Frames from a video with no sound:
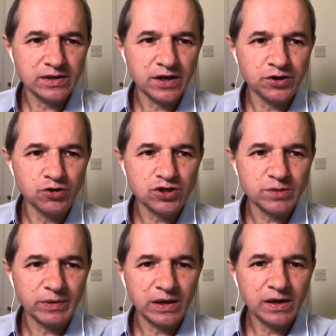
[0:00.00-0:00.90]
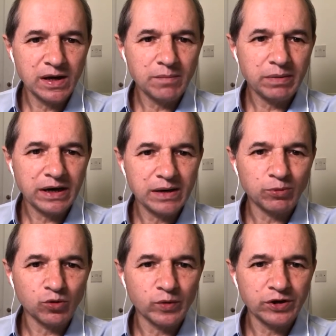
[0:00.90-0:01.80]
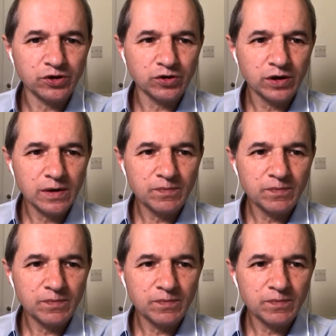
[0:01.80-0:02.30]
it used to be payable when you